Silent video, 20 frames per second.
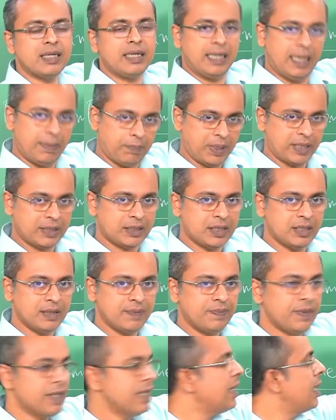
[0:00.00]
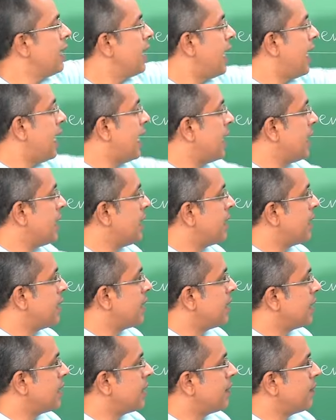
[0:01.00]
temperature, and
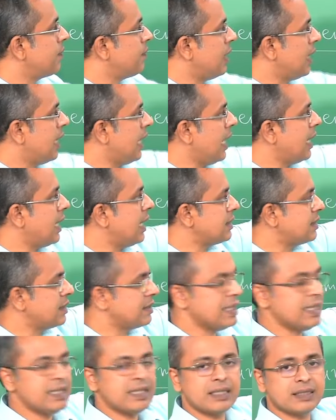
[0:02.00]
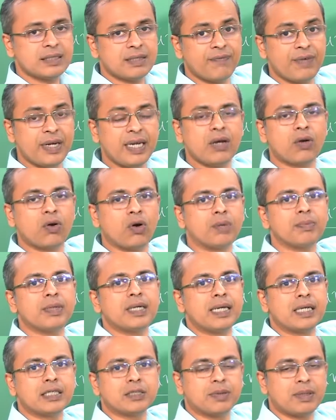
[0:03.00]
as I said, it is a very
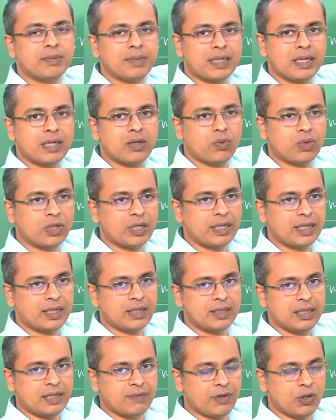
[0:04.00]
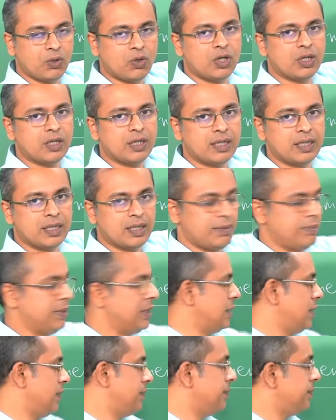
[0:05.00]
common experimental quantity that we all
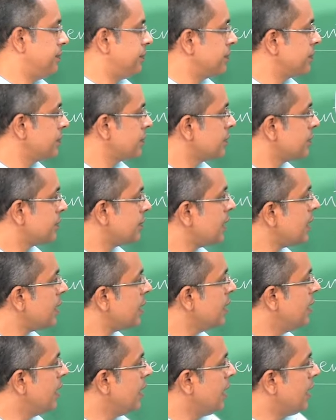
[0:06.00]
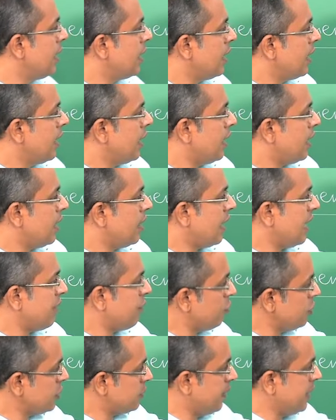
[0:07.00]
measure. I
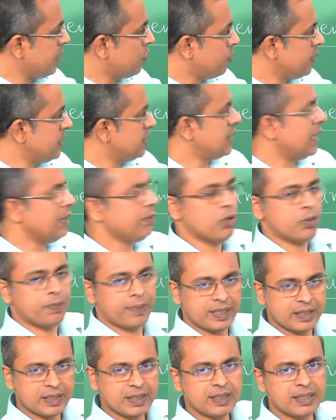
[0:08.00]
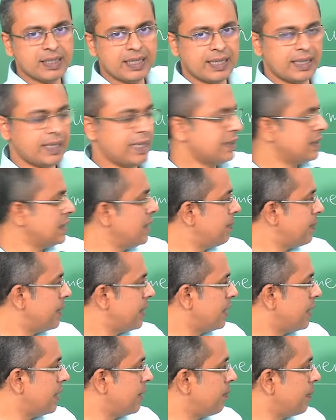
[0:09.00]
will not spend too much time on pressure except
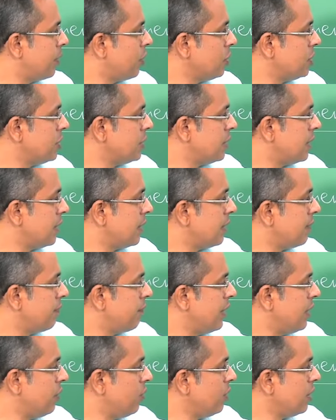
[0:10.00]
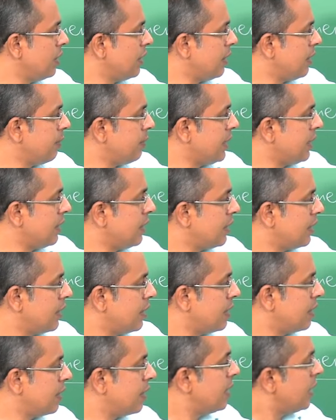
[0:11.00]
because we do
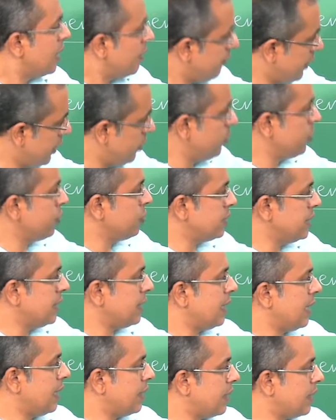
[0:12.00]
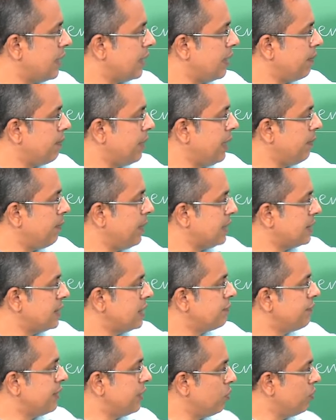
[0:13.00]
not, we do use it in many
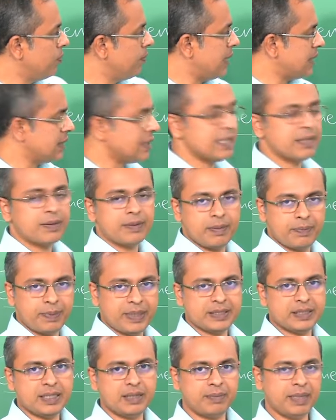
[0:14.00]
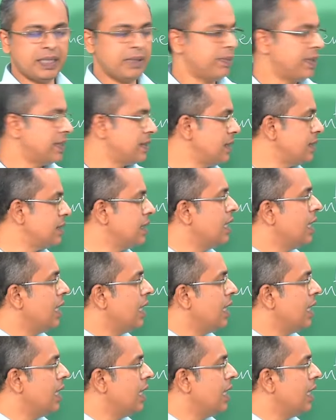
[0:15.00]
places, we do measure pressure in many places,